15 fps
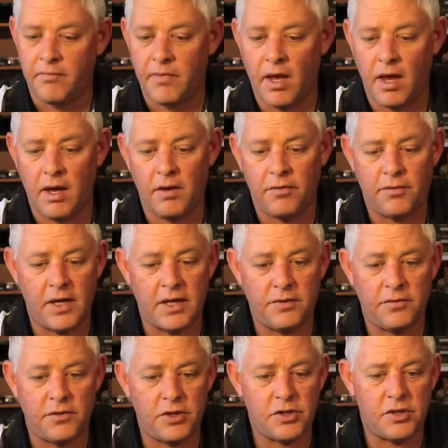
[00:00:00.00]

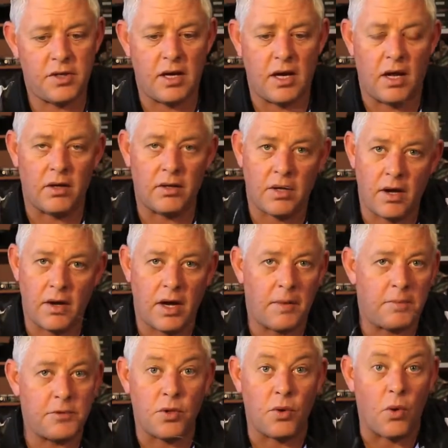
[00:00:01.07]
flatfish, I'll go
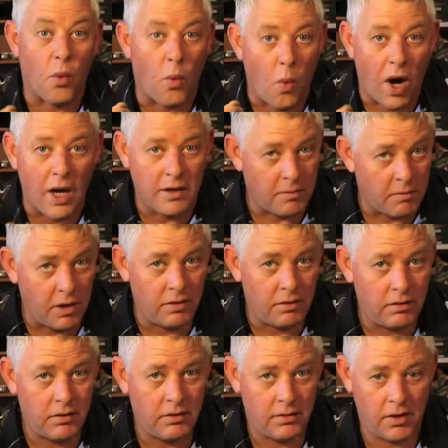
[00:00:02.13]
up to 1
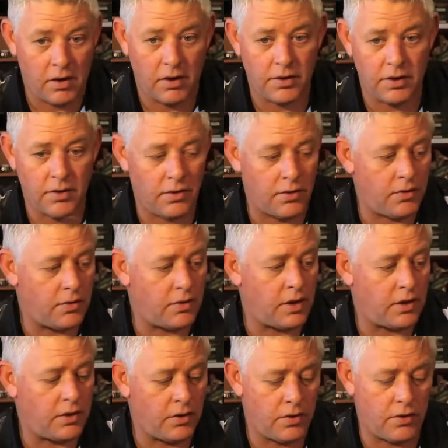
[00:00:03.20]
mil on
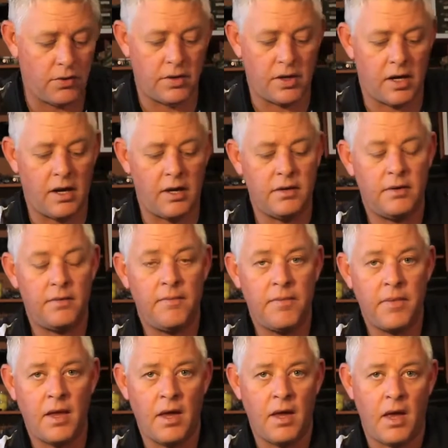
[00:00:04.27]
your hook line,
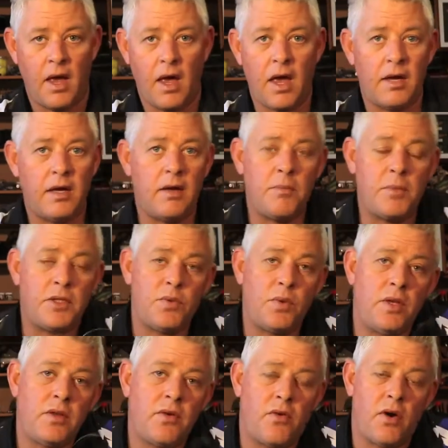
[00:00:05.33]
and in
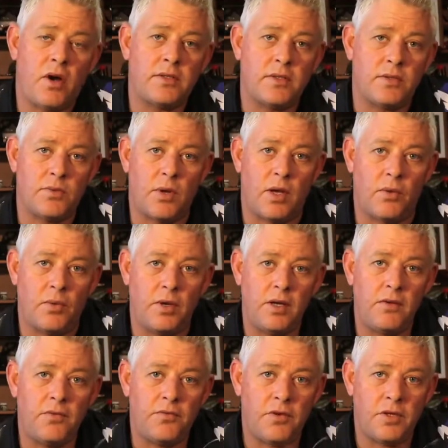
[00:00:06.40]
between the rocks as well. When
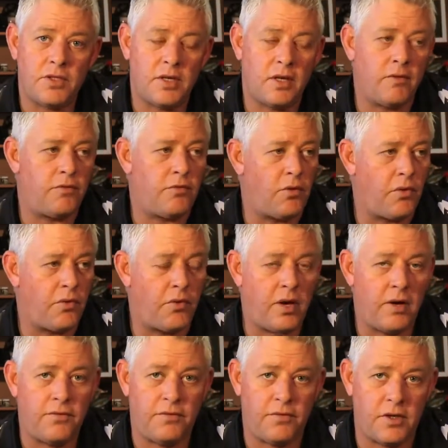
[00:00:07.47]
you're fishing for
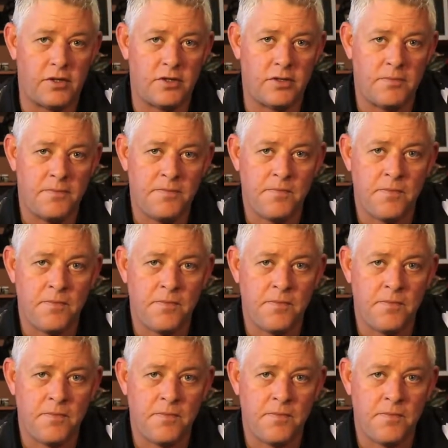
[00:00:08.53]
reef fish